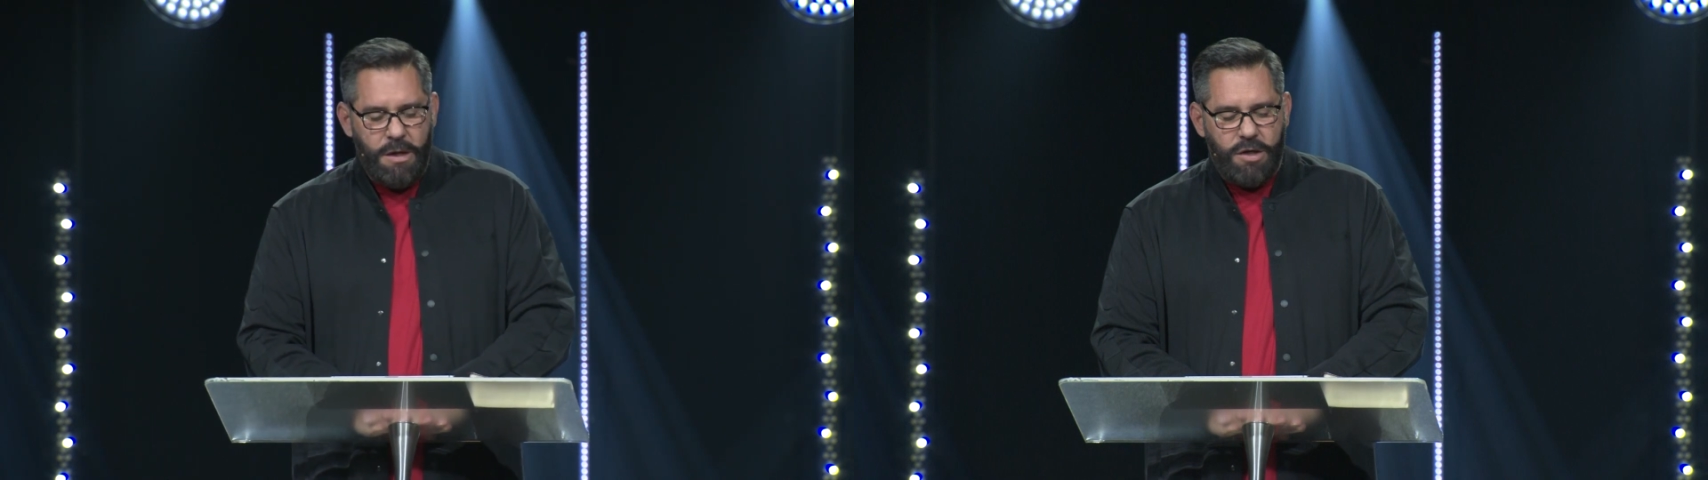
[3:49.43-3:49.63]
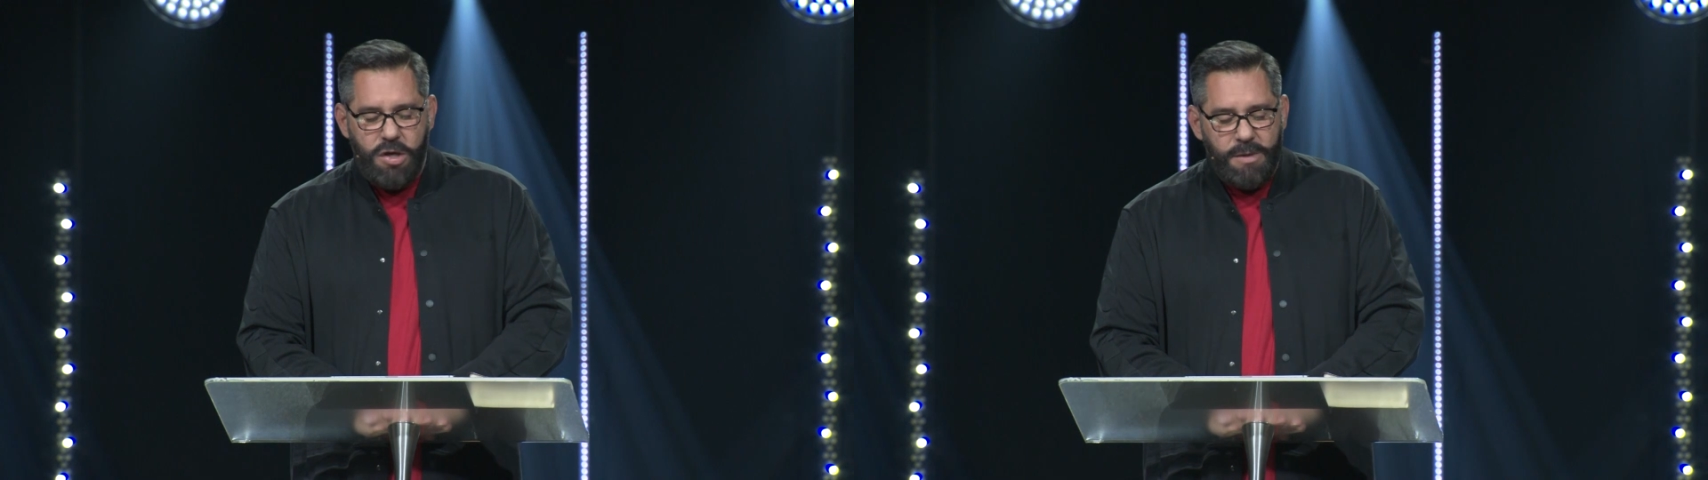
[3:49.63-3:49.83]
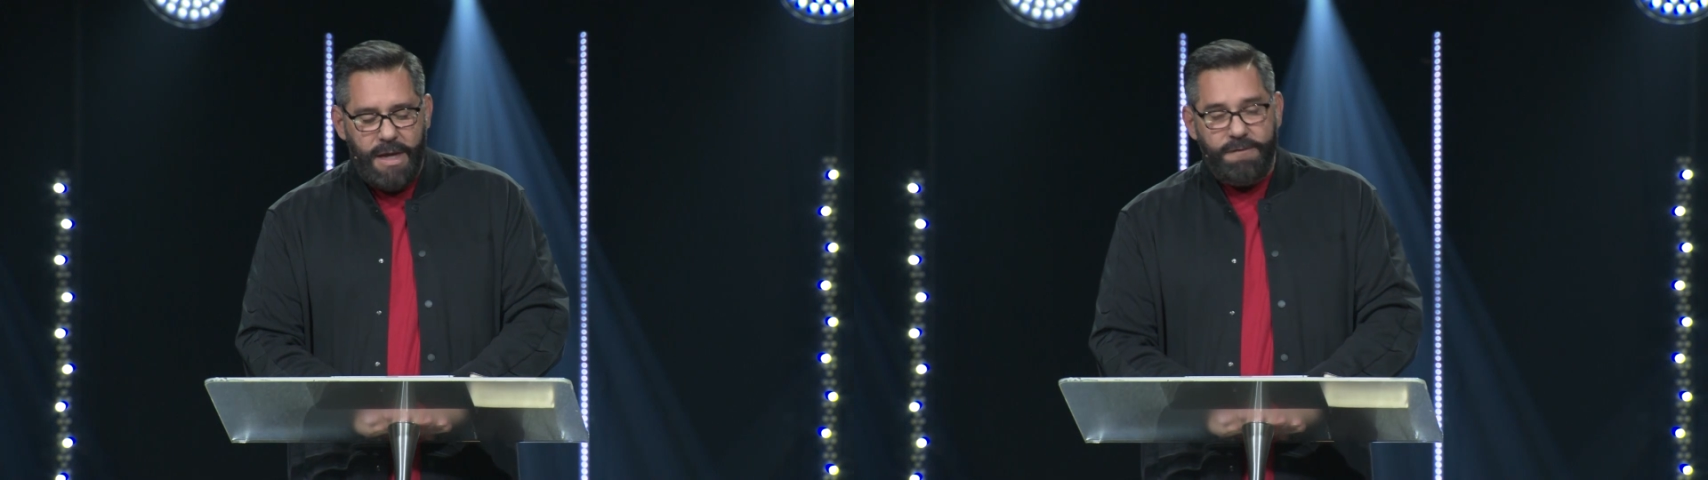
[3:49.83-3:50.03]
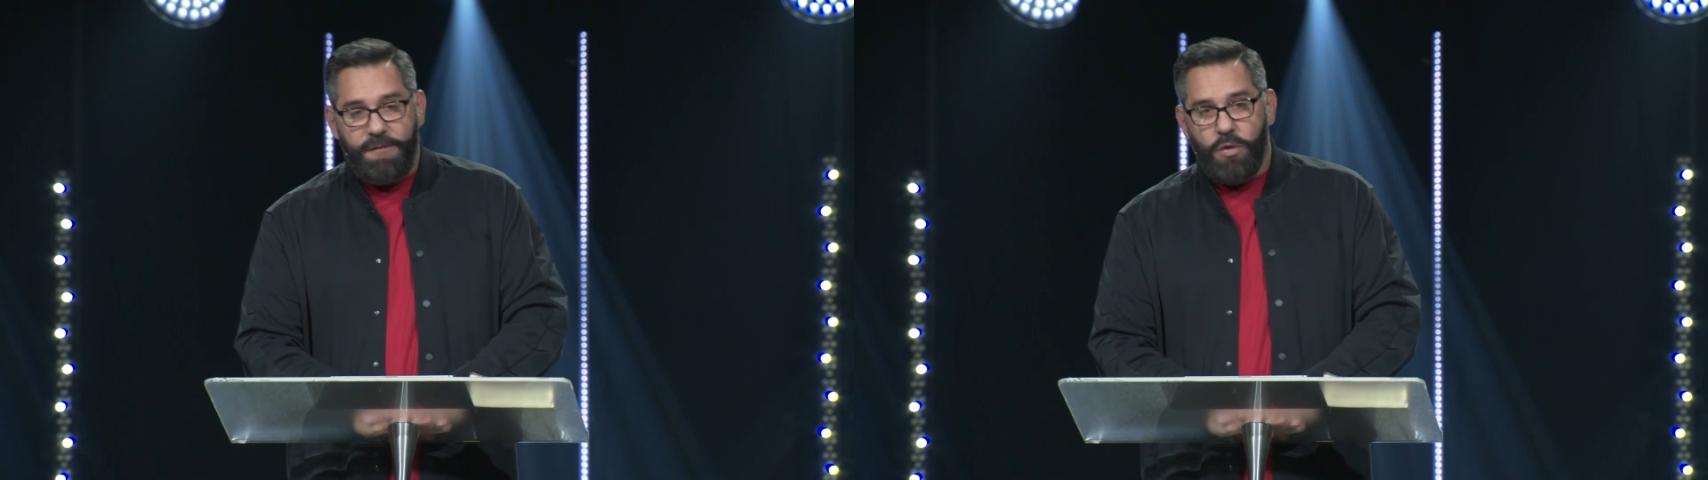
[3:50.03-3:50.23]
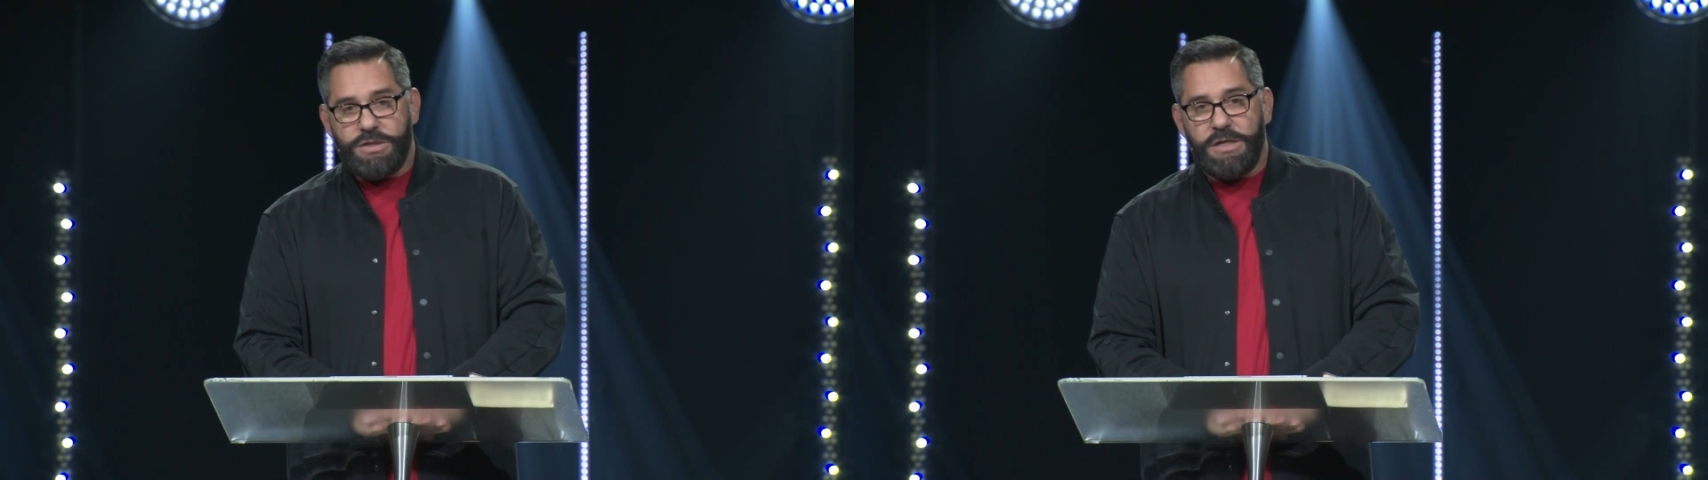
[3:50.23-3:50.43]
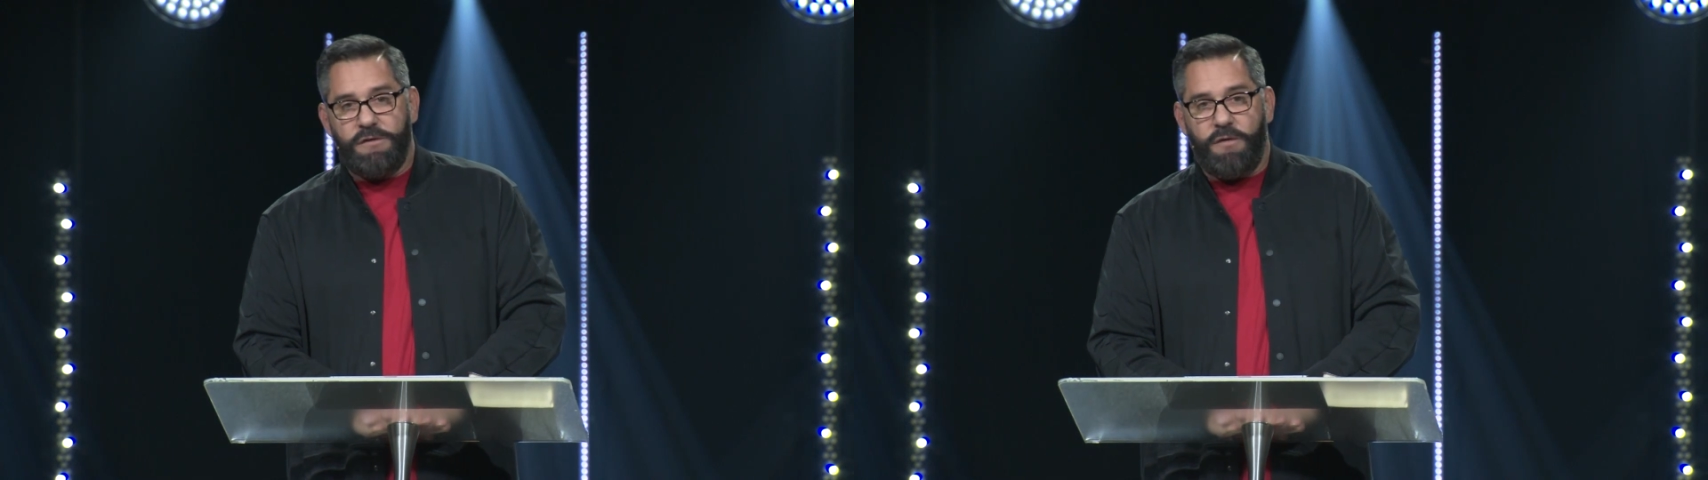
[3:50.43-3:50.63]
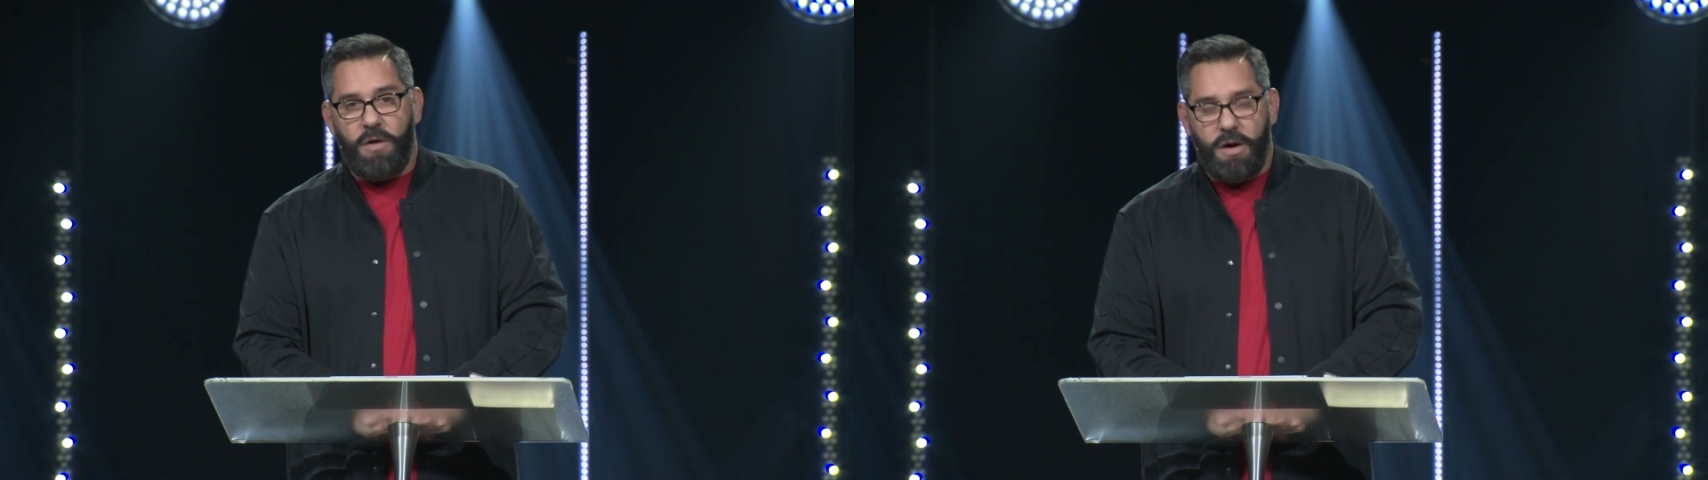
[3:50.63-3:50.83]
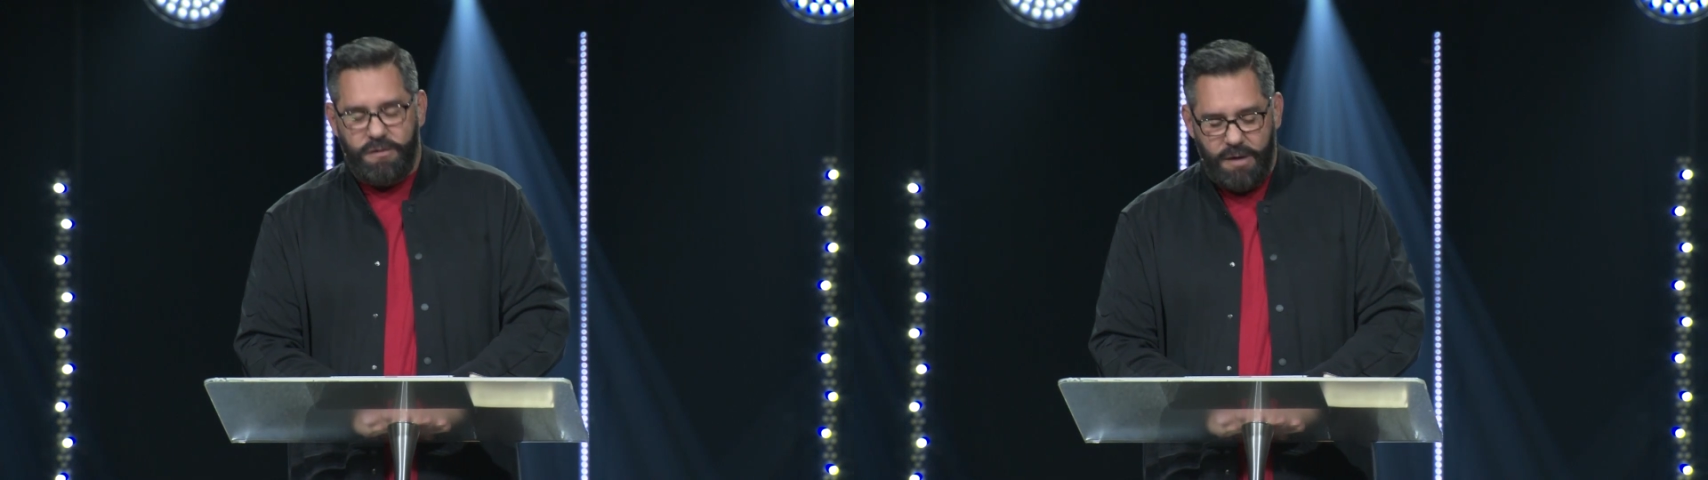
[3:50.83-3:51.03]
accumulate fortunes for
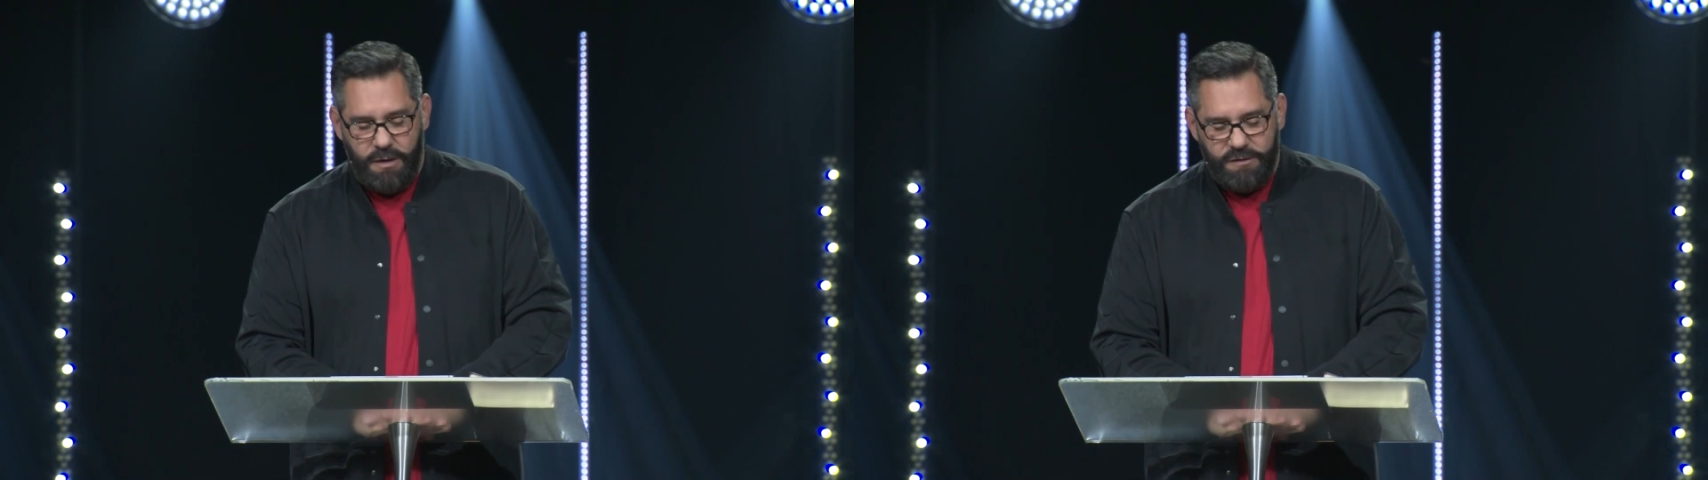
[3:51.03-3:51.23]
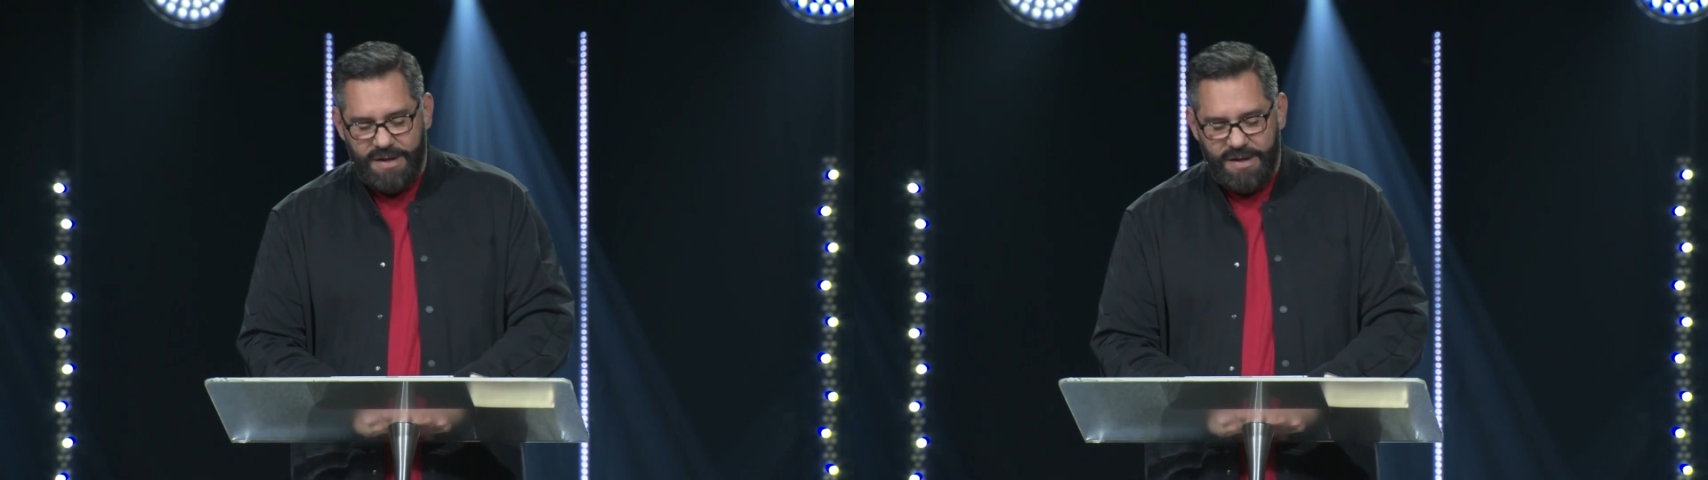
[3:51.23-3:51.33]
ourselves,